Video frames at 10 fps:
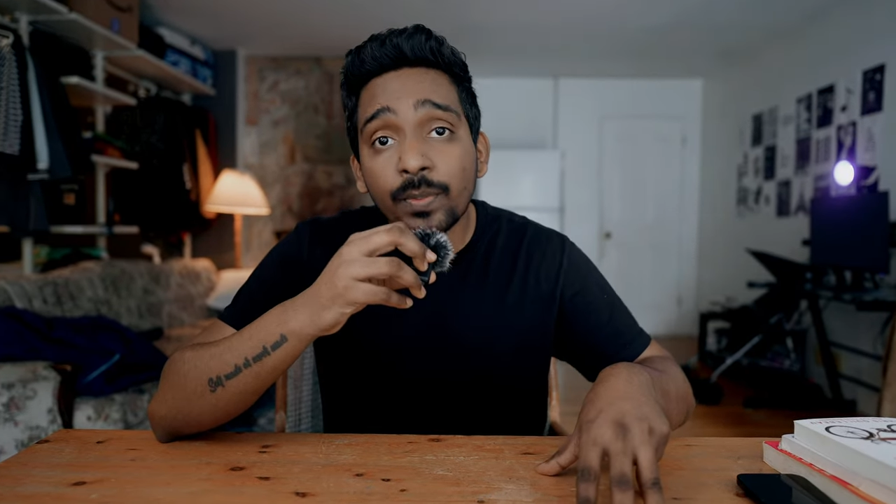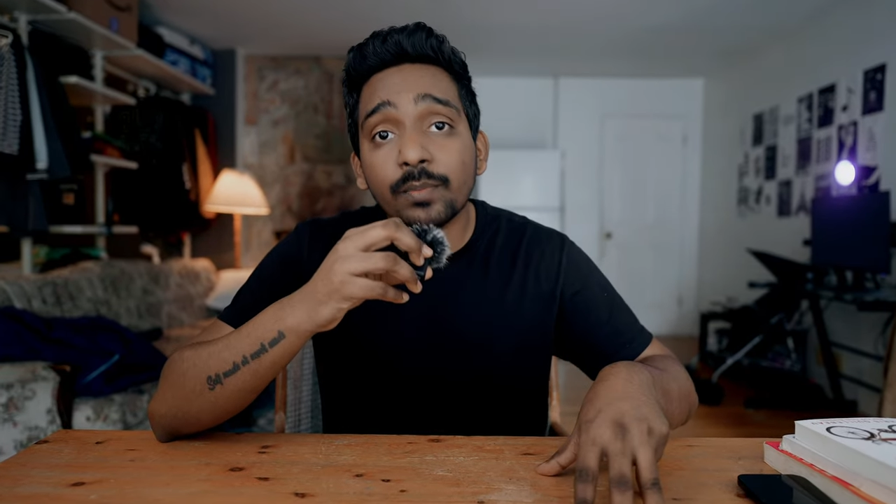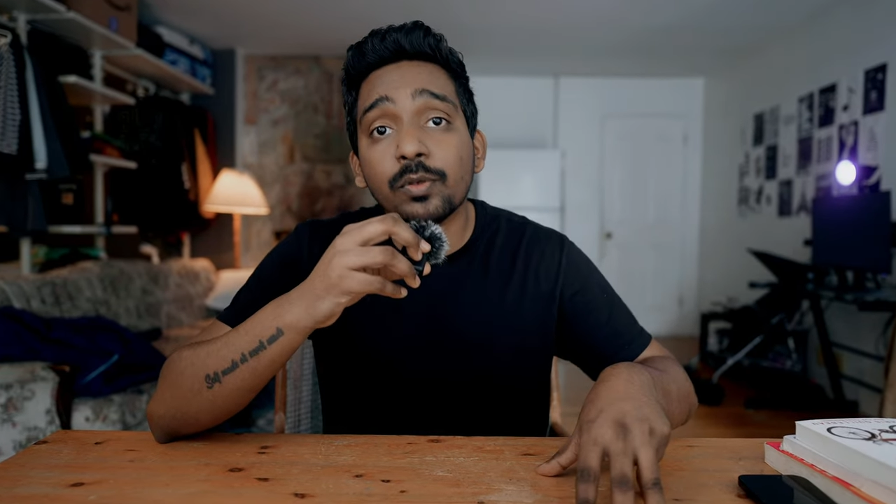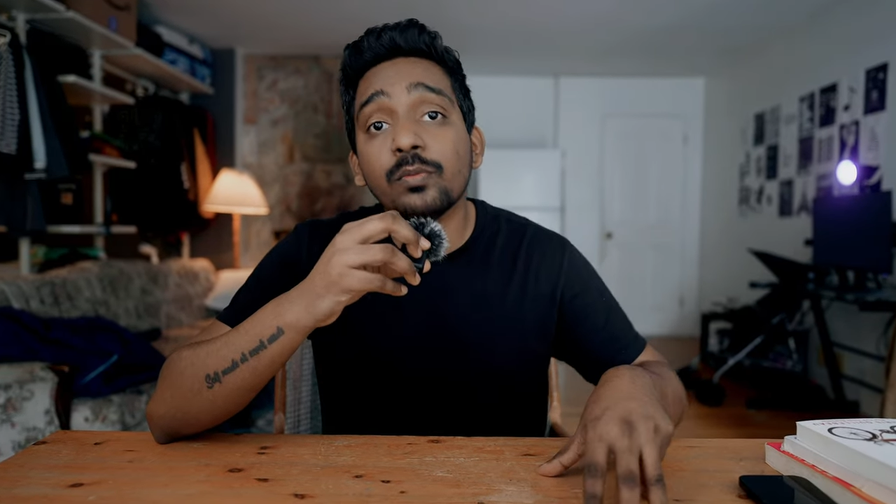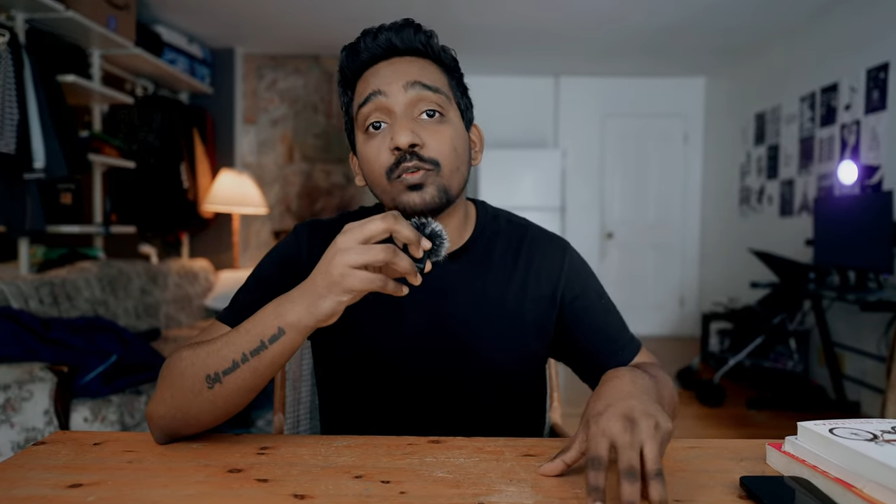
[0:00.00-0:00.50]

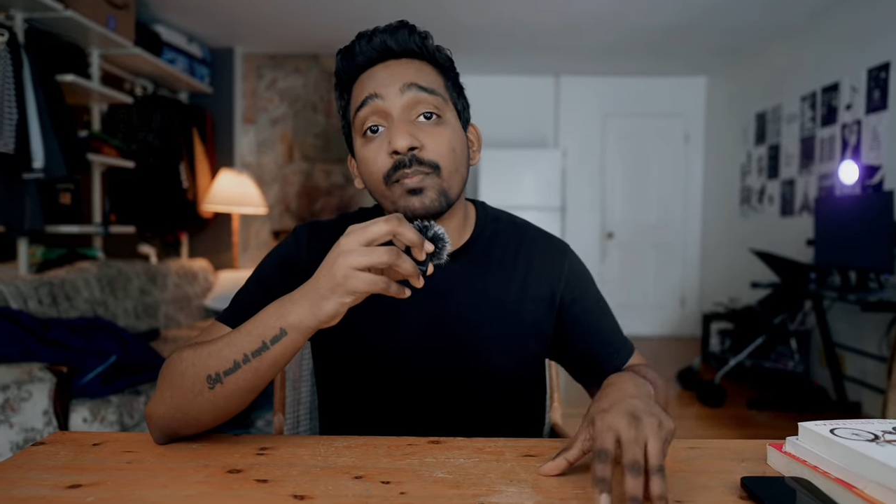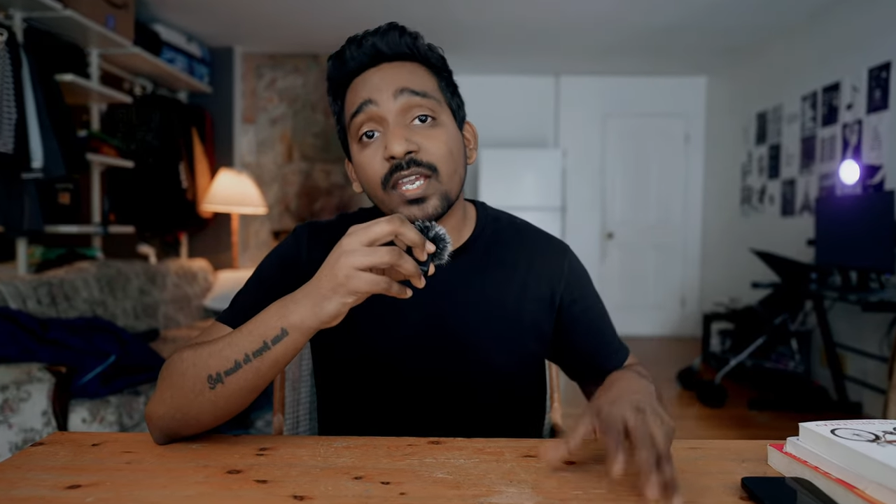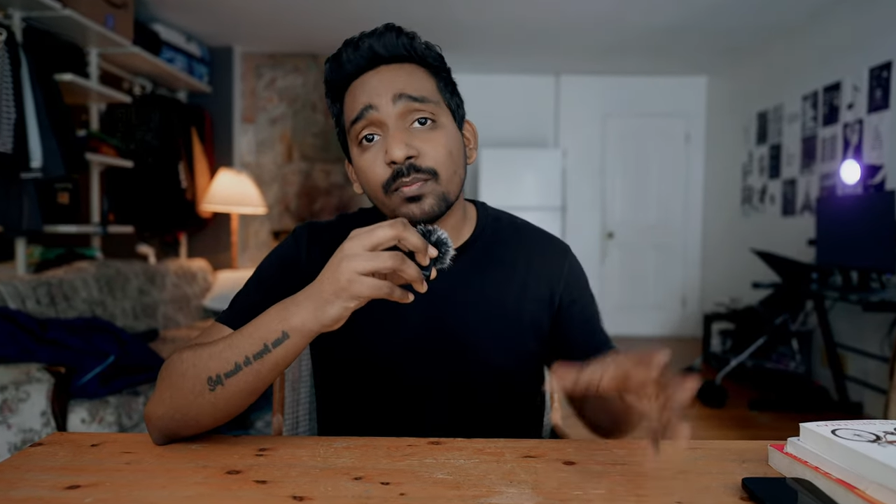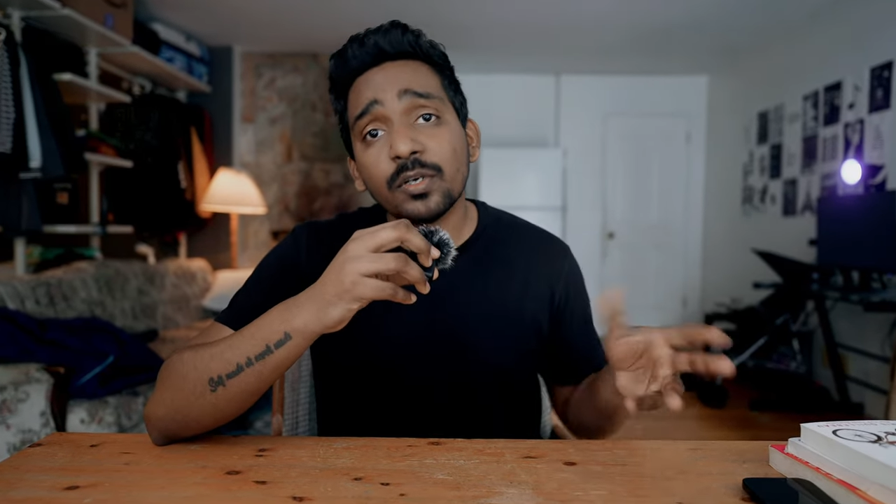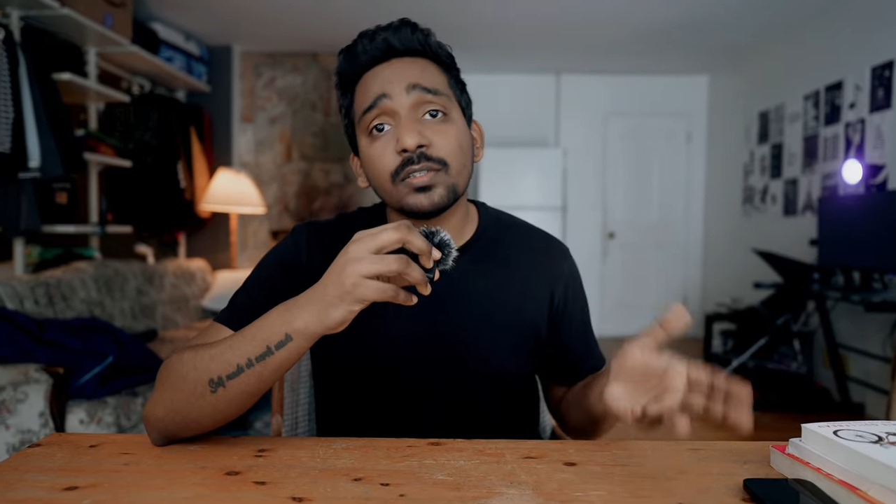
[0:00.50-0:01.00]
people to
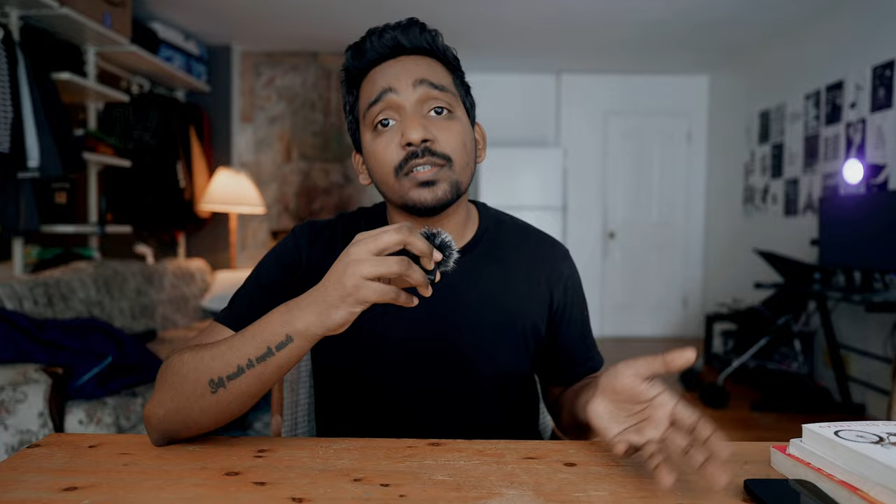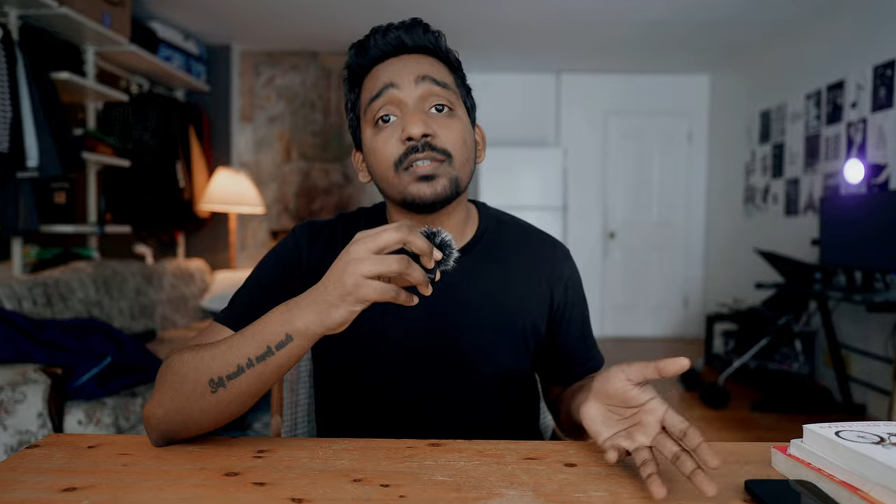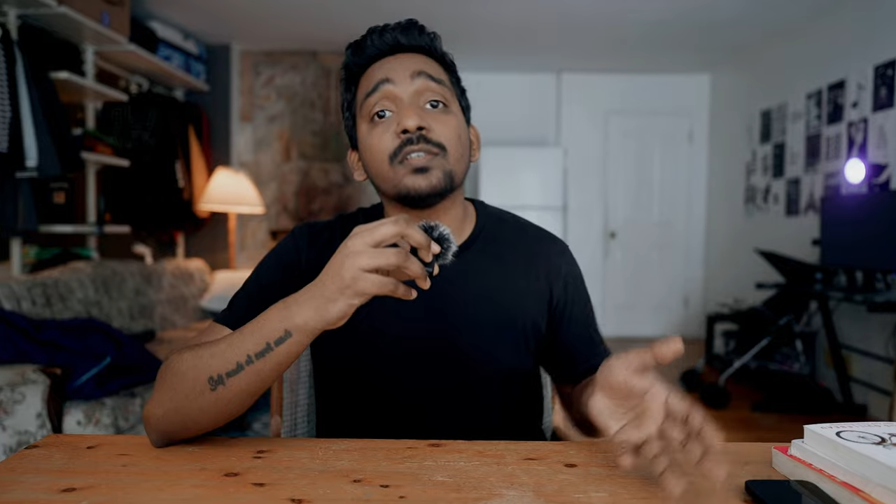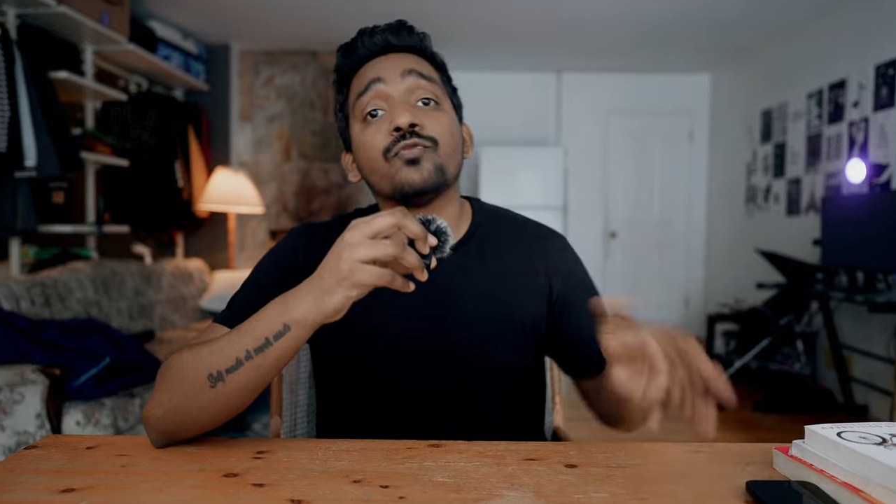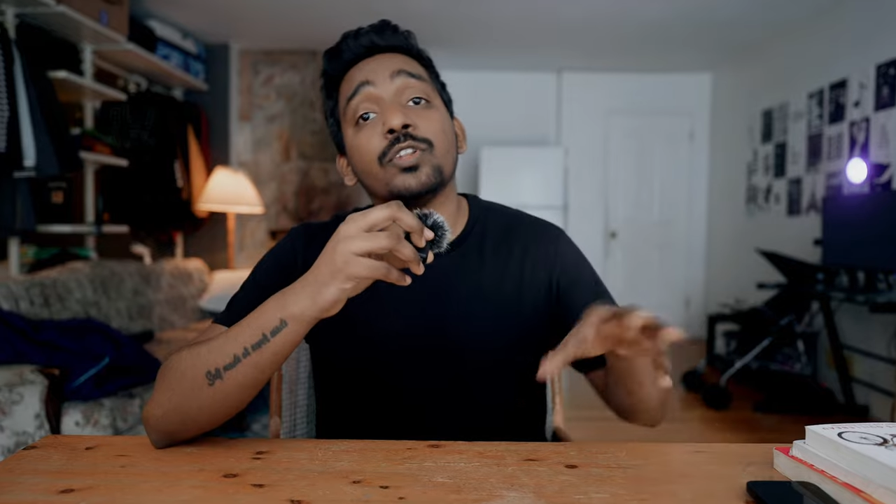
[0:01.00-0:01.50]
make purchases